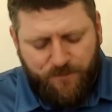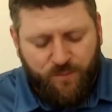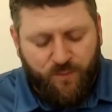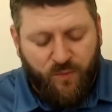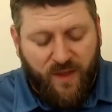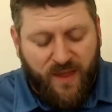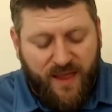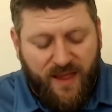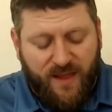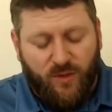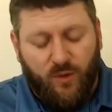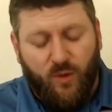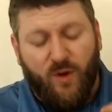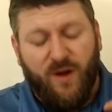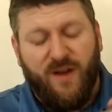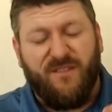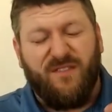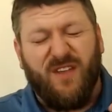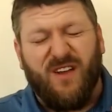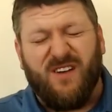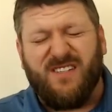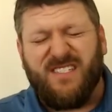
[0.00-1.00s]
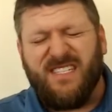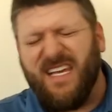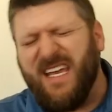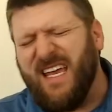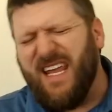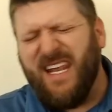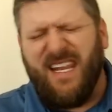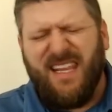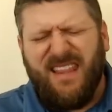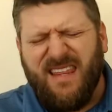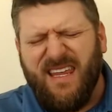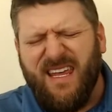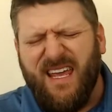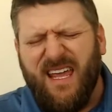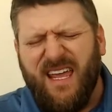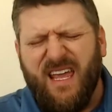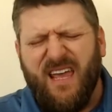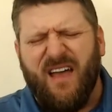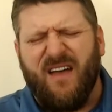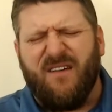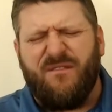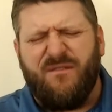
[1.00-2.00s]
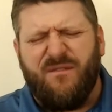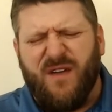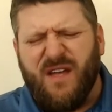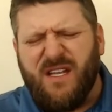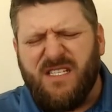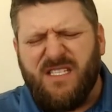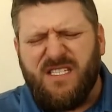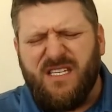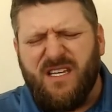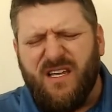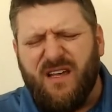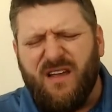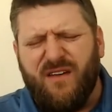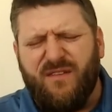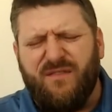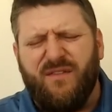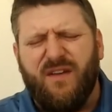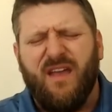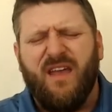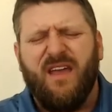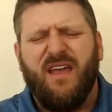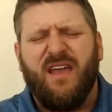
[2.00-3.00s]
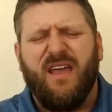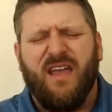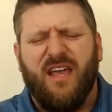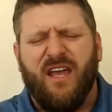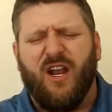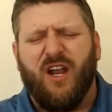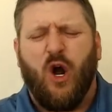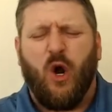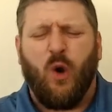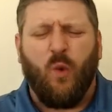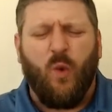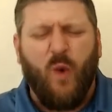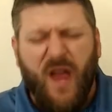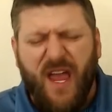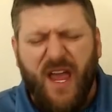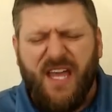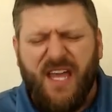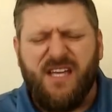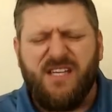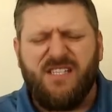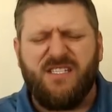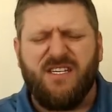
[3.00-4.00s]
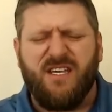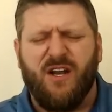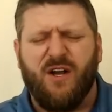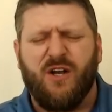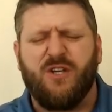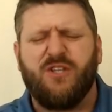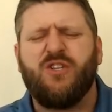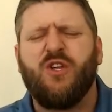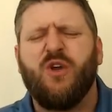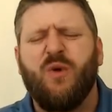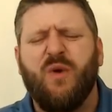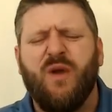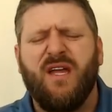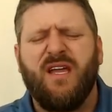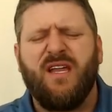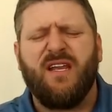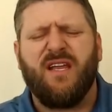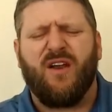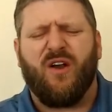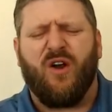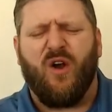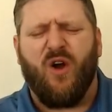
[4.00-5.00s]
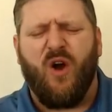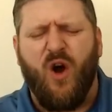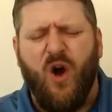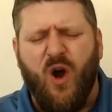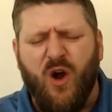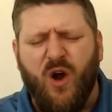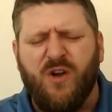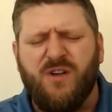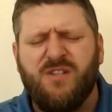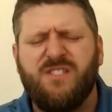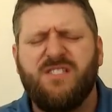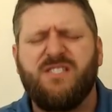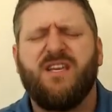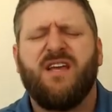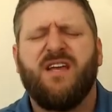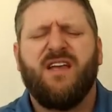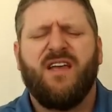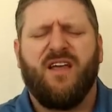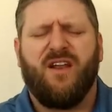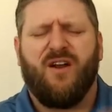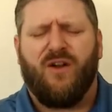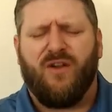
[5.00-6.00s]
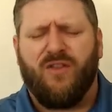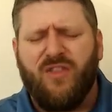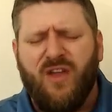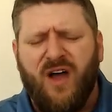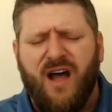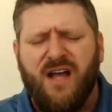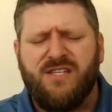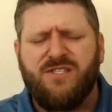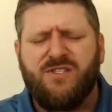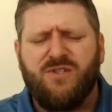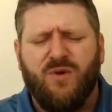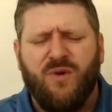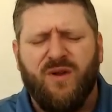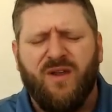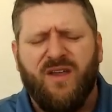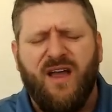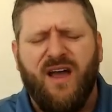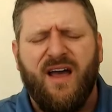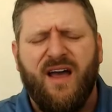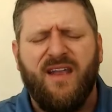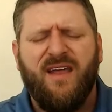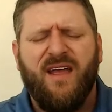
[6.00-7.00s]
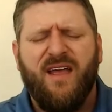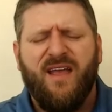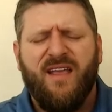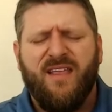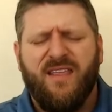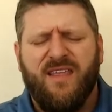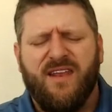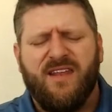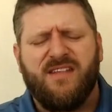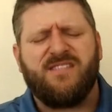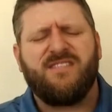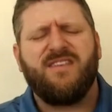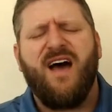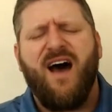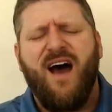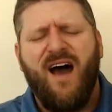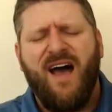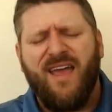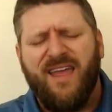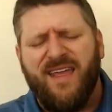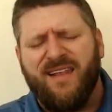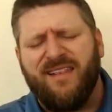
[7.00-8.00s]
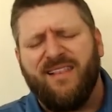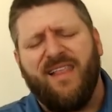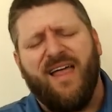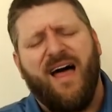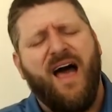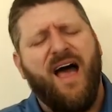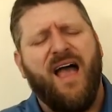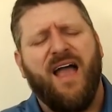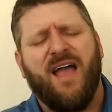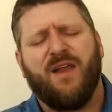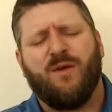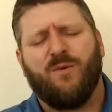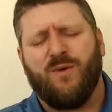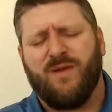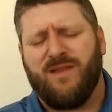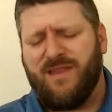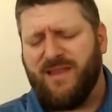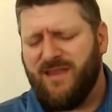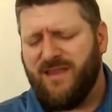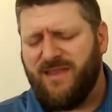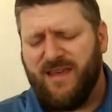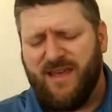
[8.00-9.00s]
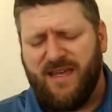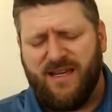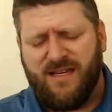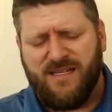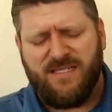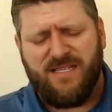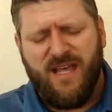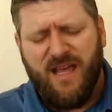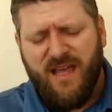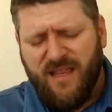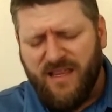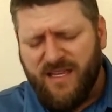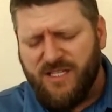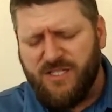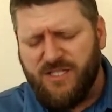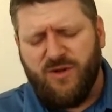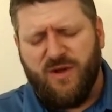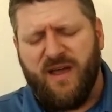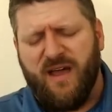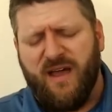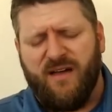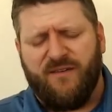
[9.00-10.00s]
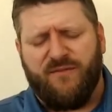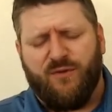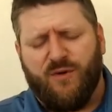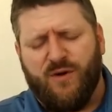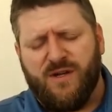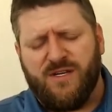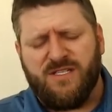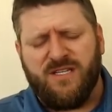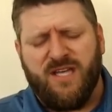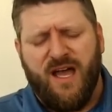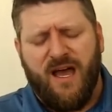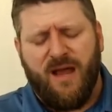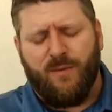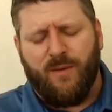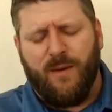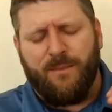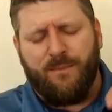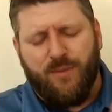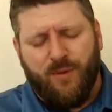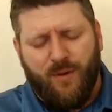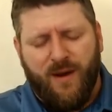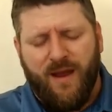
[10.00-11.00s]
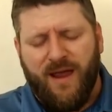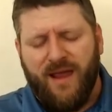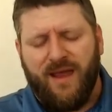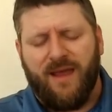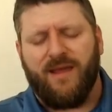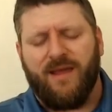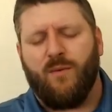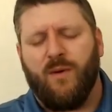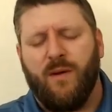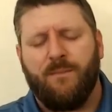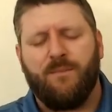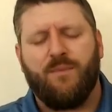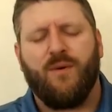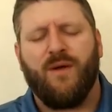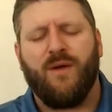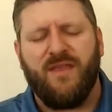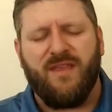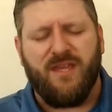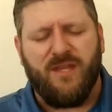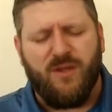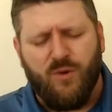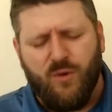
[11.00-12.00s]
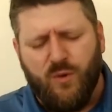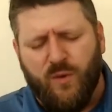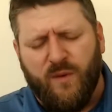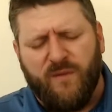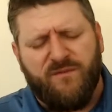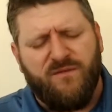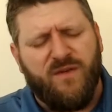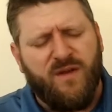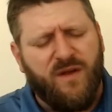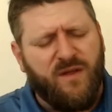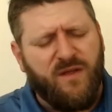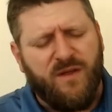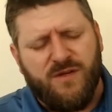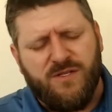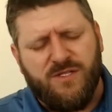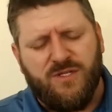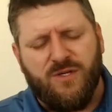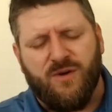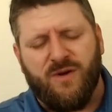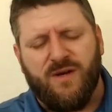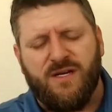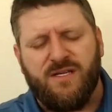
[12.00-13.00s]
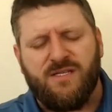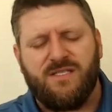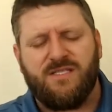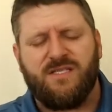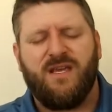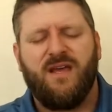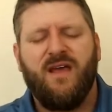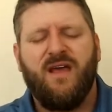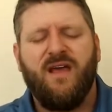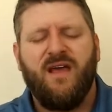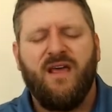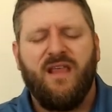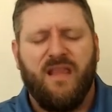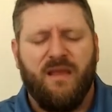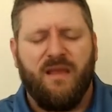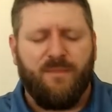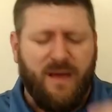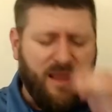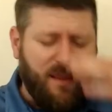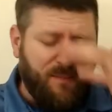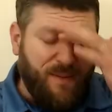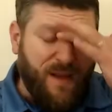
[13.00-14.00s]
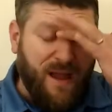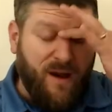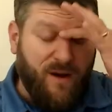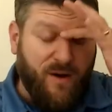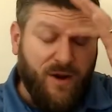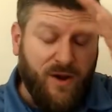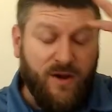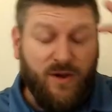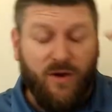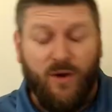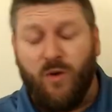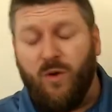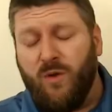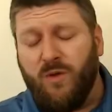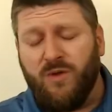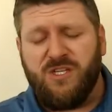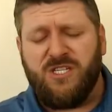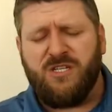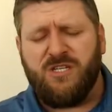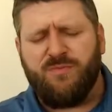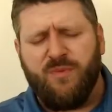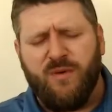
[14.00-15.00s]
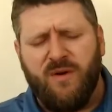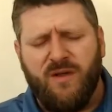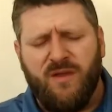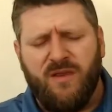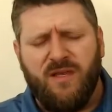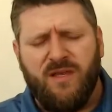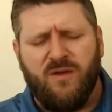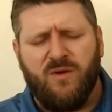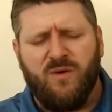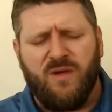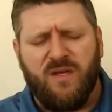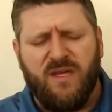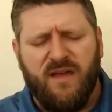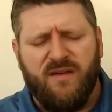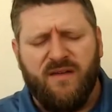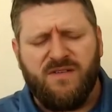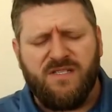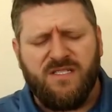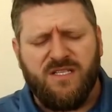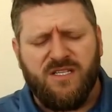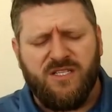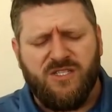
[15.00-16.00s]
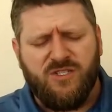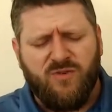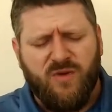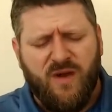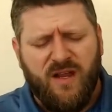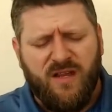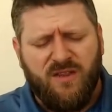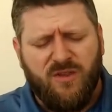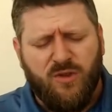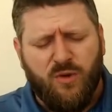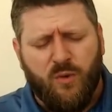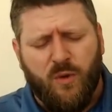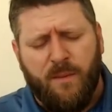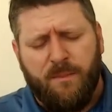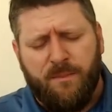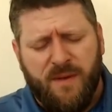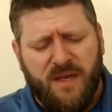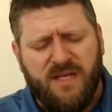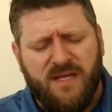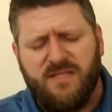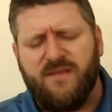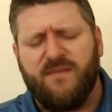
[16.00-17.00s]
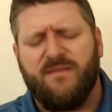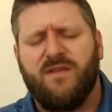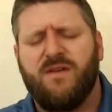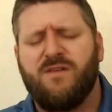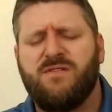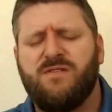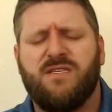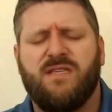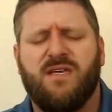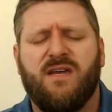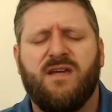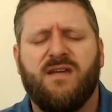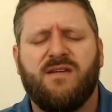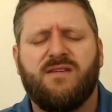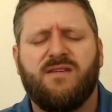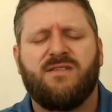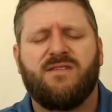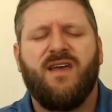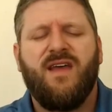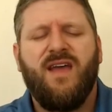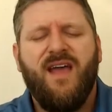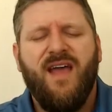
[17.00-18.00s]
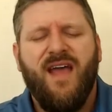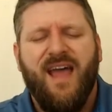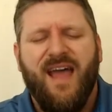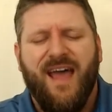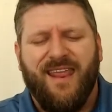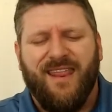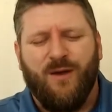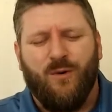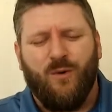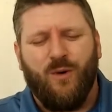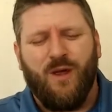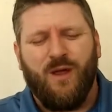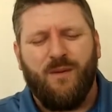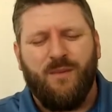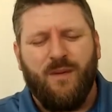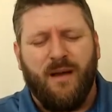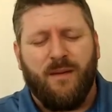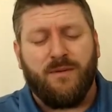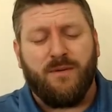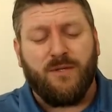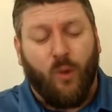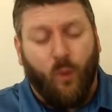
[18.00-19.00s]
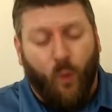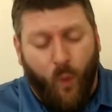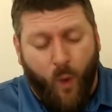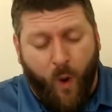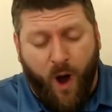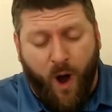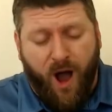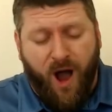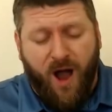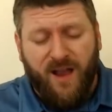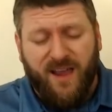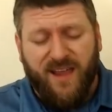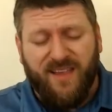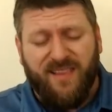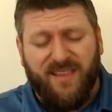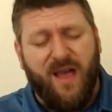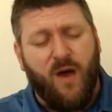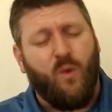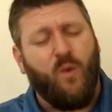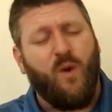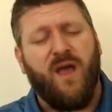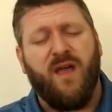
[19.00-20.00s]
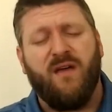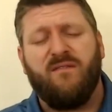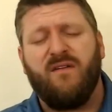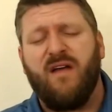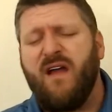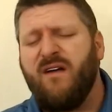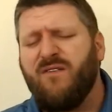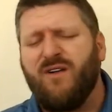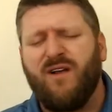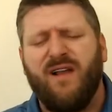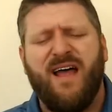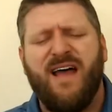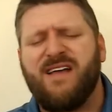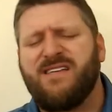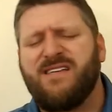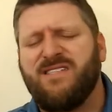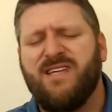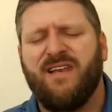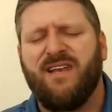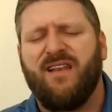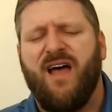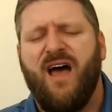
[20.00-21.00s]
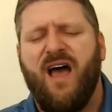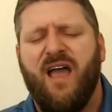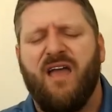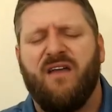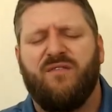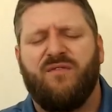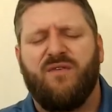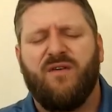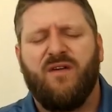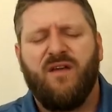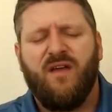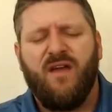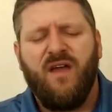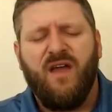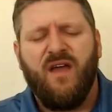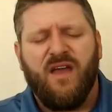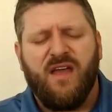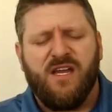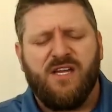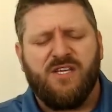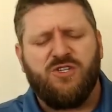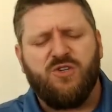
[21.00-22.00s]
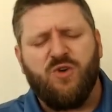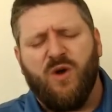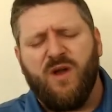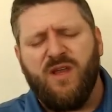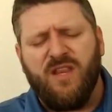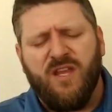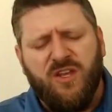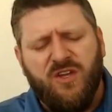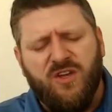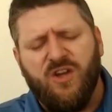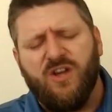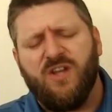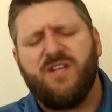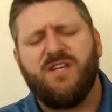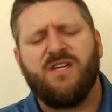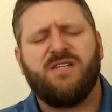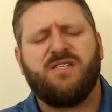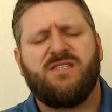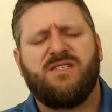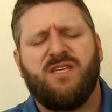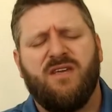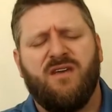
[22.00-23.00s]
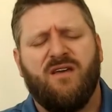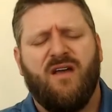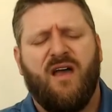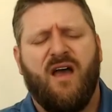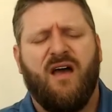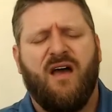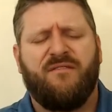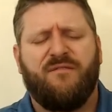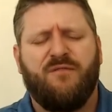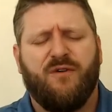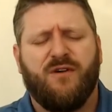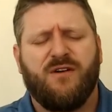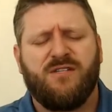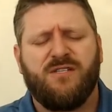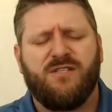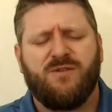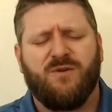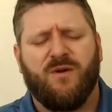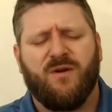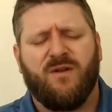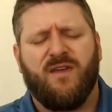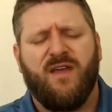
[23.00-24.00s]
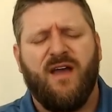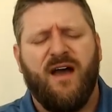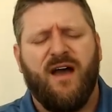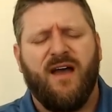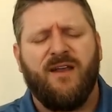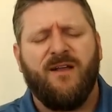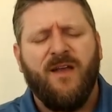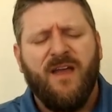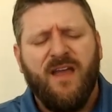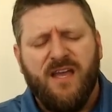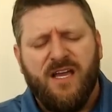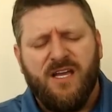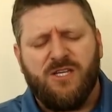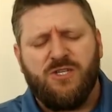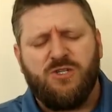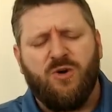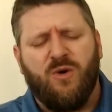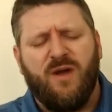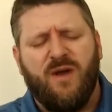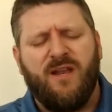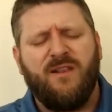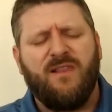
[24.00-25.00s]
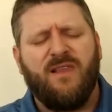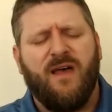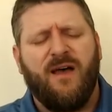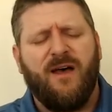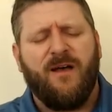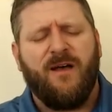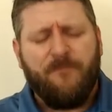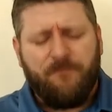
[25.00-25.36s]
And Lord, if there's anything offensive in our ways, in our doing, in our hearts, in our thoughts, Lord God, that is not in line with the things that you have for us, God, we pray, we pray that you would reveal those to us, that by the power of your Holy Spirit, that you would give us the strength to repent of those things, and that we would be able to walk in that way of everlasting life enjoying the goodness that you have for us, Lord God, enjoying the